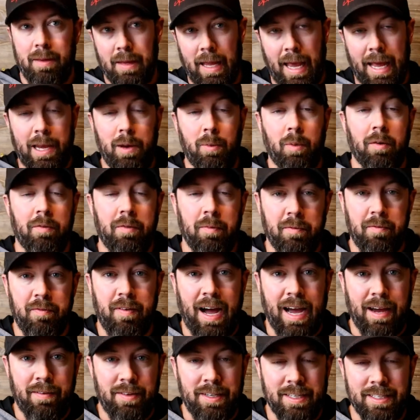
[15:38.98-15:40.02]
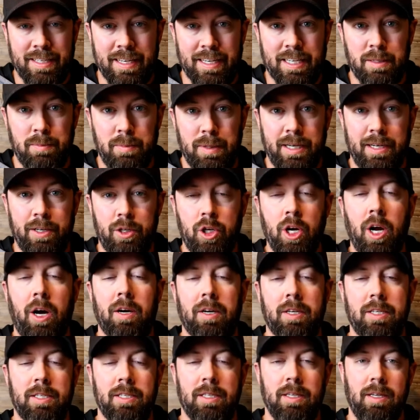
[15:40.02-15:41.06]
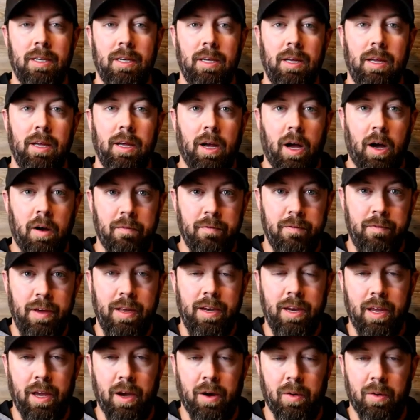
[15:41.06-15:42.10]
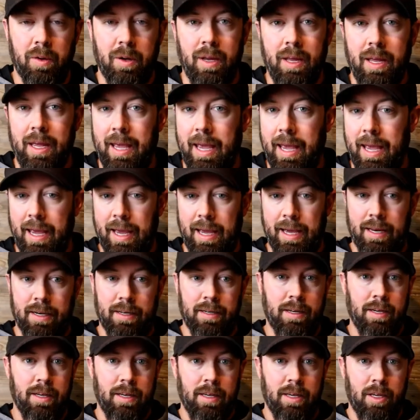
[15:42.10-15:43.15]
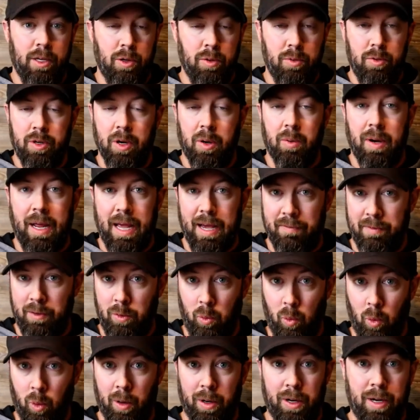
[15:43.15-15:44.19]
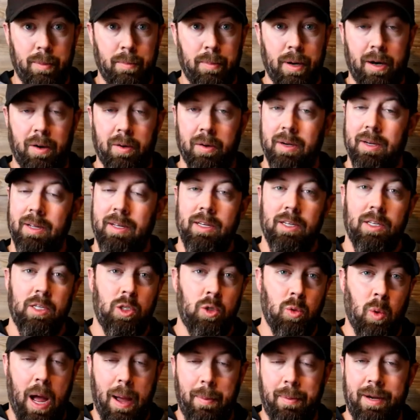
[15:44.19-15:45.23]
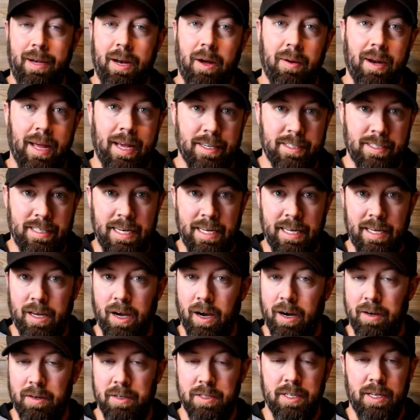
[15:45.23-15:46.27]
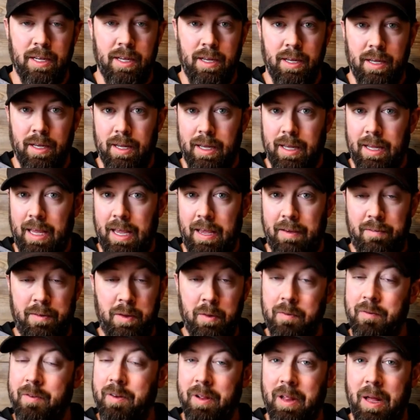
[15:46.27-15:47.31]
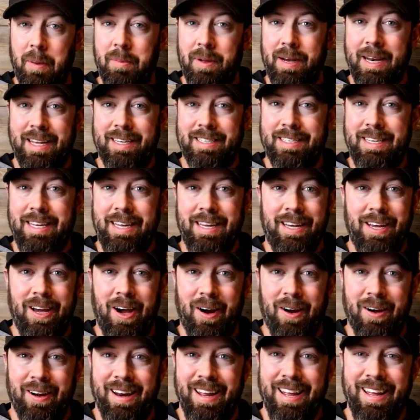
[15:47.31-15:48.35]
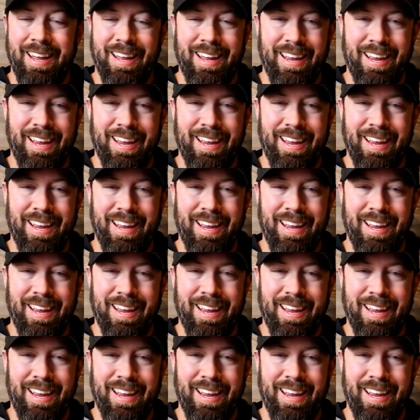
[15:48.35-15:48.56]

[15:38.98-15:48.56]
anywhere from five to six minute chunks of video, and you don't have to worry about swapping out SD cards. If you fill up an SD card